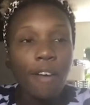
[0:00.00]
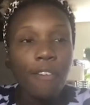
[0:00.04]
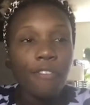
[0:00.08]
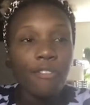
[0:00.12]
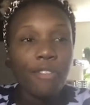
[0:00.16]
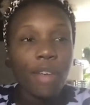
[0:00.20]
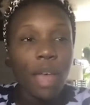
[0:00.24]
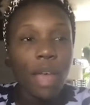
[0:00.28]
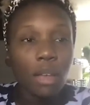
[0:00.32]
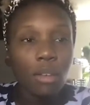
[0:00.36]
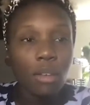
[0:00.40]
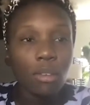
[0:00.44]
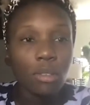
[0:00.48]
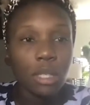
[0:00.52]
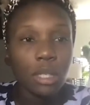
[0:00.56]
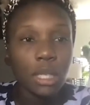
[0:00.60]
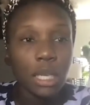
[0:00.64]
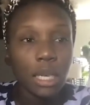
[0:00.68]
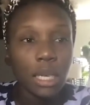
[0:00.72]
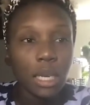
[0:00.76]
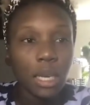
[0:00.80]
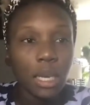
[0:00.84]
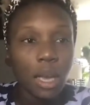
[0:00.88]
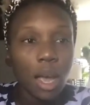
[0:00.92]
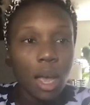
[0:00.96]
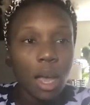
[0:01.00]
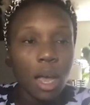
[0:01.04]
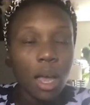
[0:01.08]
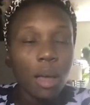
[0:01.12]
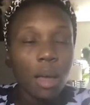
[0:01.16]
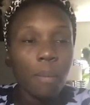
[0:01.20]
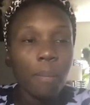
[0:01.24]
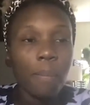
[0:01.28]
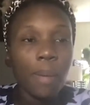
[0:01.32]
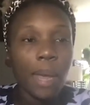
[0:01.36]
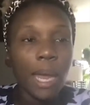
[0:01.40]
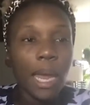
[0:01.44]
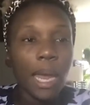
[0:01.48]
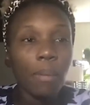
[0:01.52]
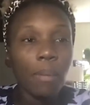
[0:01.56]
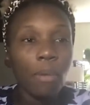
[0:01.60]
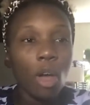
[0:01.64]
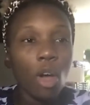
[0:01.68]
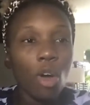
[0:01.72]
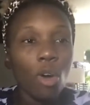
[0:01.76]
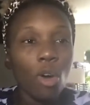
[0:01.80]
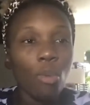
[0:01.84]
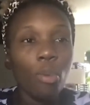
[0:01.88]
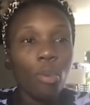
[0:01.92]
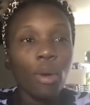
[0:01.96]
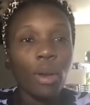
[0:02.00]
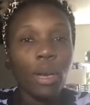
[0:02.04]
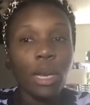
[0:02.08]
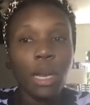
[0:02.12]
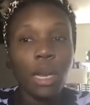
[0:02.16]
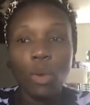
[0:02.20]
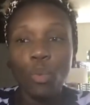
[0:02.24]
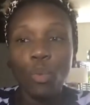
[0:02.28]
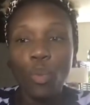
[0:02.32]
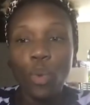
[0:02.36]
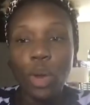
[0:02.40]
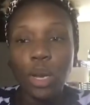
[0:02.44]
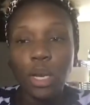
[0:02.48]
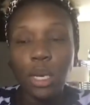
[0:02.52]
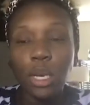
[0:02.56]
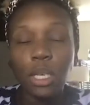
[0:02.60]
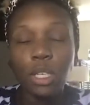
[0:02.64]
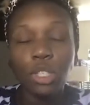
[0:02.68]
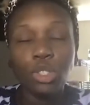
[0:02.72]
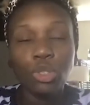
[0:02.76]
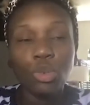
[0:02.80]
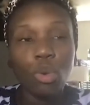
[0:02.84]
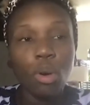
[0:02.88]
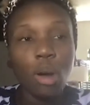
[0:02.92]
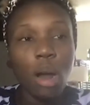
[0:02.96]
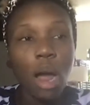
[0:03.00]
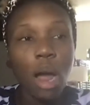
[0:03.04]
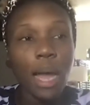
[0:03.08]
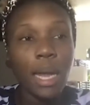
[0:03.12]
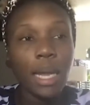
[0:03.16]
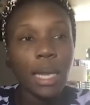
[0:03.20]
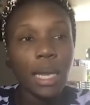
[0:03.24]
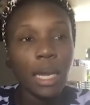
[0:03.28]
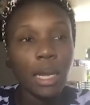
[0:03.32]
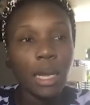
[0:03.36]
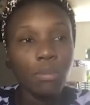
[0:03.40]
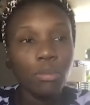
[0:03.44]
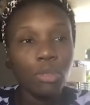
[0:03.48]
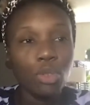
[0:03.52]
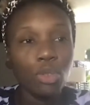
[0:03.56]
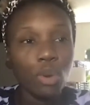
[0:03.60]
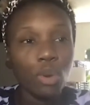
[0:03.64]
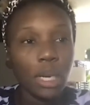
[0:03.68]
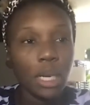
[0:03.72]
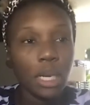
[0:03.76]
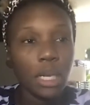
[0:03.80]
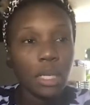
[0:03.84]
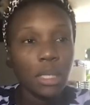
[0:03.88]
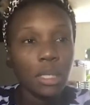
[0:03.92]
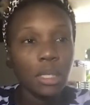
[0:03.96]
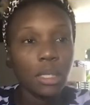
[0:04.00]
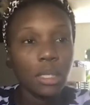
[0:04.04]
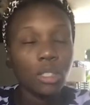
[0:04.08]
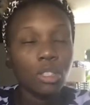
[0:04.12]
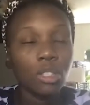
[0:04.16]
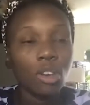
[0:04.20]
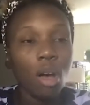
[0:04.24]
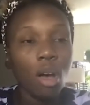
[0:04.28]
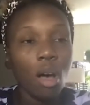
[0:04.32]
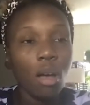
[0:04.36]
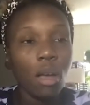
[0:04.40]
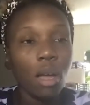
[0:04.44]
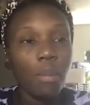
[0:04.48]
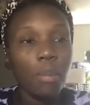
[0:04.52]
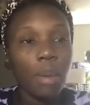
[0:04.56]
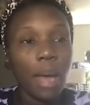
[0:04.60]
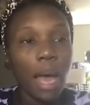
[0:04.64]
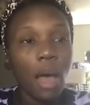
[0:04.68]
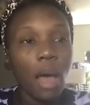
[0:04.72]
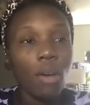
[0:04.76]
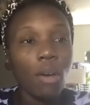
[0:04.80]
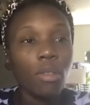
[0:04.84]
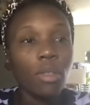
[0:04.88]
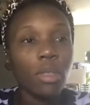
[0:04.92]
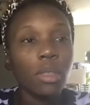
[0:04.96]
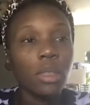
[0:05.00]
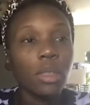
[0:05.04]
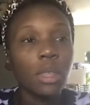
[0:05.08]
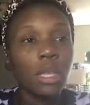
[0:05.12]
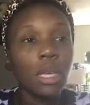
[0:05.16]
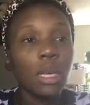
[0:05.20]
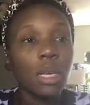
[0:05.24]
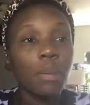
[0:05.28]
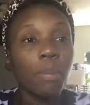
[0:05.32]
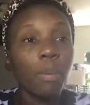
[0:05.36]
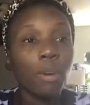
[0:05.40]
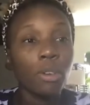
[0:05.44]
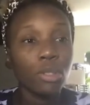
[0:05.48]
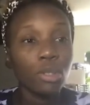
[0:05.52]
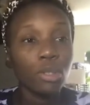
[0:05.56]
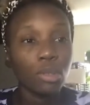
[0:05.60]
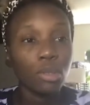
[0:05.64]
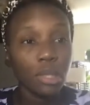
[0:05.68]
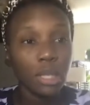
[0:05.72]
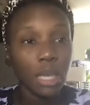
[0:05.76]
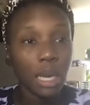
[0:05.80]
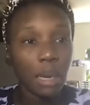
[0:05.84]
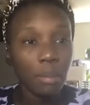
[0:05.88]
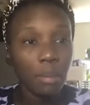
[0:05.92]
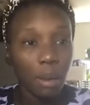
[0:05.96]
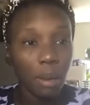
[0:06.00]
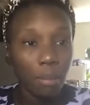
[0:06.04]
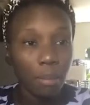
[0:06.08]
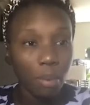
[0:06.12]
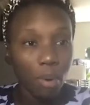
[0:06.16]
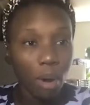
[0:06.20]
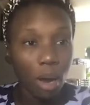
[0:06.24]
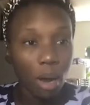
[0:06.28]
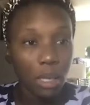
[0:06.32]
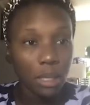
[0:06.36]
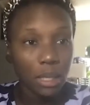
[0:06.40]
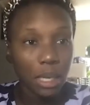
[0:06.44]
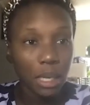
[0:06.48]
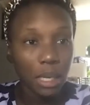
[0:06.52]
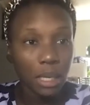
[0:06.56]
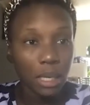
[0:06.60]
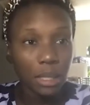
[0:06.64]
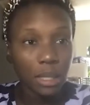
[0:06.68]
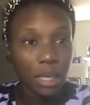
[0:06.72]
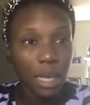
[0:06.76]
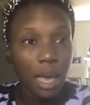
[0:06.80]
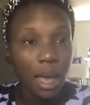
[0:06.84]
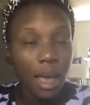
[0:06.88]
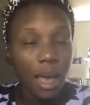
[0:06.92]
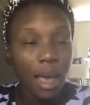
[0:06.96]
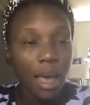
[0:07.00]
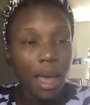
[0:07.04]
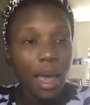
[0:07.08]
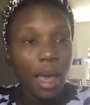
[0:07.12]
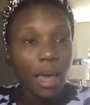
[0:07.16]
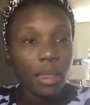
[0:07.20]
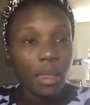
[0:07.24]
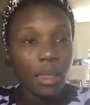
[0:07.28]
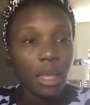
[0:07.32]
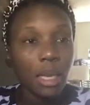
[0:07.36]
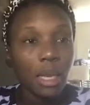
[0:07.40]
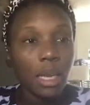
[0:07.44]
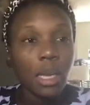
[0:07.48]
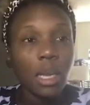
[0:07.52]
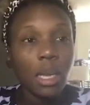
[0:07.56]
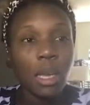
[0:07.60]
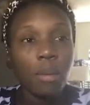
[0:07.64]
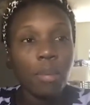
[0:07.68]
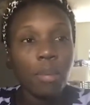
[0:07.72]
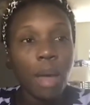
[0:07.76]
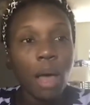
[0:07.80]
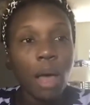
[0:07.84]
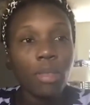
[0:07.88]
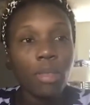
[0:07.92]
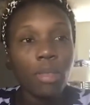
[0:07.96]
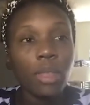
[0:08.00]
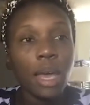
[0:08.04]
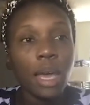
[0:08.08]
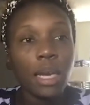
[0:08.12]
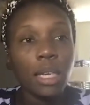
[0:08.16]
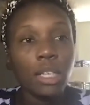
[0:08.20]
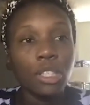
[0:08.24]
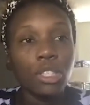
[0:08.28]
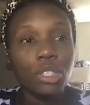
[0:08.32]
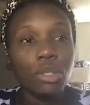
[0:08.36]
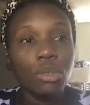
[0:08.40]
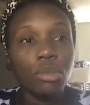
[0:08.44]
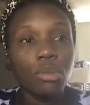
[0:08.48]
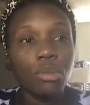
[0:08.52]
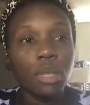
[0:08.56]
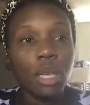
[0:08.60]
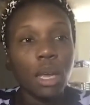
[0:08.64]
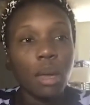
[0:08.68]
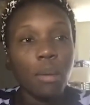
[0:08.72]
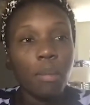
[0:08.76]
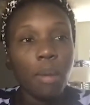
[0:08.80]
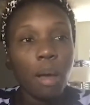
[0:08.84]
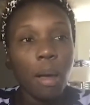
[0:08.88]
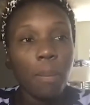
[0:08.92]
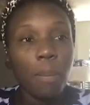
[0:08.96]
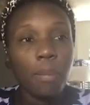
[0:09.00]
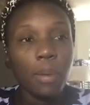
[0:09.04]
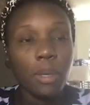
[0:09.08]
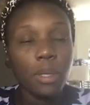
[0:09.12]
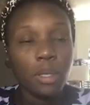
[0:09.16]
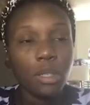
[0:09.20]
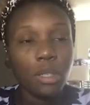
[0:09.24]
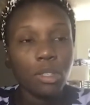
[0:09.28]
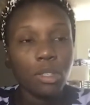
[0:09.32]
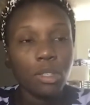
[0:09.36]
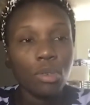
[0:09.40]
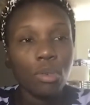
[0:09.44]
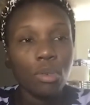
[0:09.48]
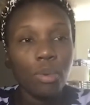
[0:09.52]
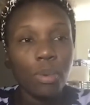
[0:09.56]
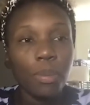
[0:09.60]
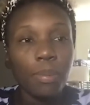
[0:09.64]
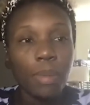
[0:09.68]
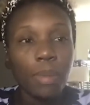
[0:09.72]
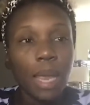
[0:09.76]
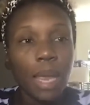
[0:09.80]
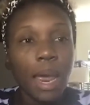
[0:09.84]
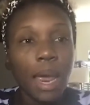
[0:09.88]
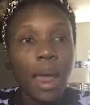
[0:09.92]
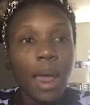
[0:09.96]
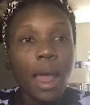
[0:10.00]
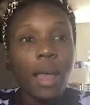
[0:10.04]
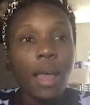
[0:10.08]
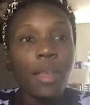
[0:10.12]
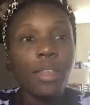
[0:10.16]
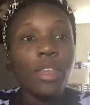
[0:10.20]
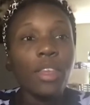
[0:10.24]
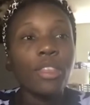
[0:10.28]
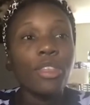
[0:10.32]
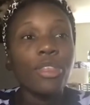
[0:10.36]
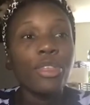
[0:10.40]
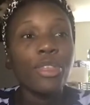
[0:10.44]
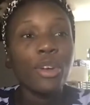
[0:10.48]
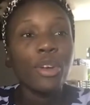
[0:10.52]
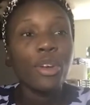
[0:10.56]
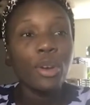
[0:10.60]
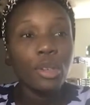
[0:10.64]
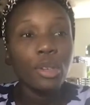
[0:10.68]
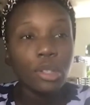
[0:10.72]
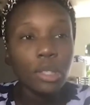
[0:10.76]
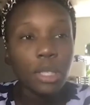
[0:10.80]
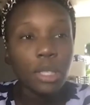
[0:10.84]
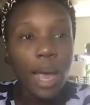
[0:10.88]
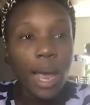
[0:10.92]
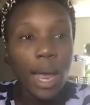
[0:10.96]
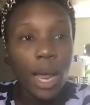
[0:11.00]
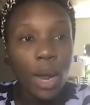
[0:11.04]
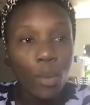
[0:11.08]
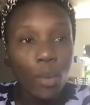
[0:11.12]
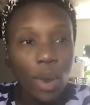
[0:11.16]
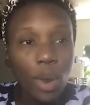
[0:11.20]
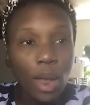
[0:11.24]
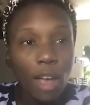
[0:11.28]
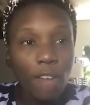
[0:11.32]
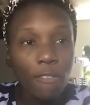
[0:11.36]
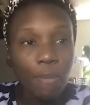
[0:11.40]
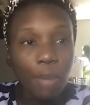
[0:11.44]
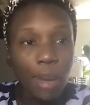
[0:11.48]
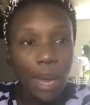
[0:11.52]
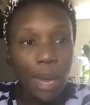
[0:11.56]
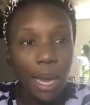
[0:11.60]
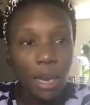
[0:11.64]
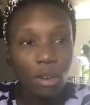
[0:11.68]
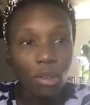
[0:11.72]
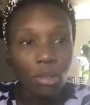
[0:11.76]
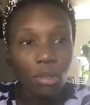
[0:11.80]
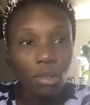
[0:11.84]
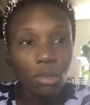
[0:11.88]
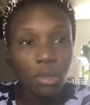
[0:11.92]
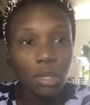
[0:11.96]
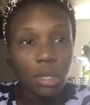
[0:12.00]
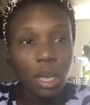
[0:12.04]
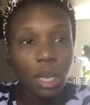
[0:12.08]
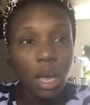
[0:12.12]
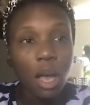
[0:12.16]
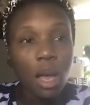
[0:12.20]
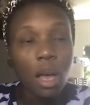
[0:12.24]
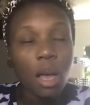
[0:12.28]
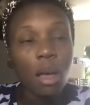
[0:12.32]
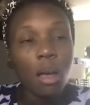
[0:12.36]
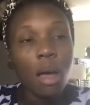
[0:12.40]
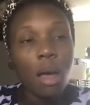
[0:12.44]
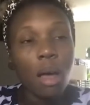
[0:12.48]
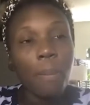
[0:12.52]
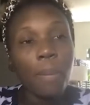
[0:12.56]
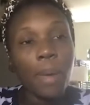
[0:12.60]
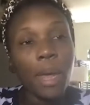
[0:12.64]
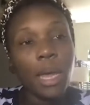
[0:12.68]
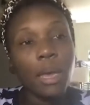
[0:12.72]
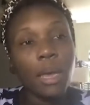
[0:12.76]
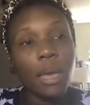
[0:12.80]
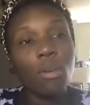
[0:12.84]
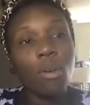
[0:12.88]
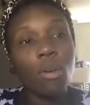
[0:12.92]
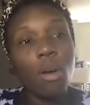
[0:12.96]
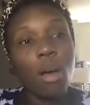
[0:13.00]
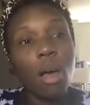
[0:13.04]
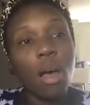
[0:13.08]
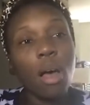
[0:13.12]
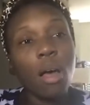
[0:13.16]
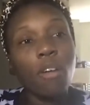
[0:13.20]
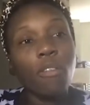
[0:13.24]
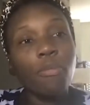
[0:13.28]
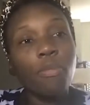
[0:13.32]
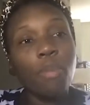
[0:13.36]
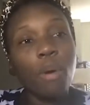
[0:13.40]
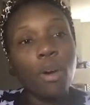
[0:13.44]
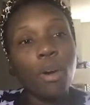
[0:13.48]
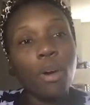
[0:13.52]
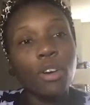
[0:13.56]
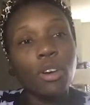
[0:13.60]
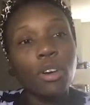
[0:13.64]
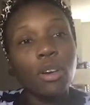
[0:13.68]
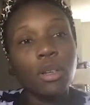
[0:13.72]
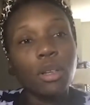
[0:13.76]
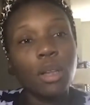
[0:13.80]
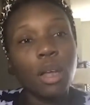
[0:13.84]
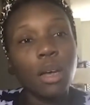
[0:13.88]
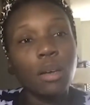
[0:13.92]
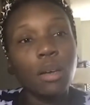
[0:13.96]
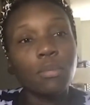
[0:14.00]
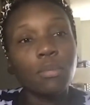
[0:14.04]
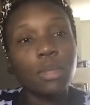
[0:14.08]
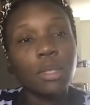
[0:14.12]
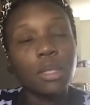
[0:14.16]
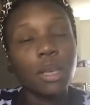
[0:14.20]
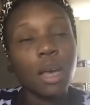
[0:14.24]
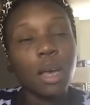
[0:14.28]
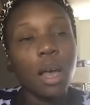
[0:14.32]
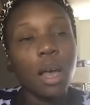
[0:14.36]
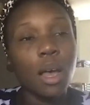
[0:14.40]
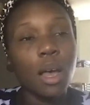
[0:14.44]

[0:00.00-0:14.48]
faculty, Pam Copeland and Wendy Shore-Haim, join us to talk about the personal statement process and thinking about that as you think about business school. And then Thursday, we have panels, a panel of Barnard alums.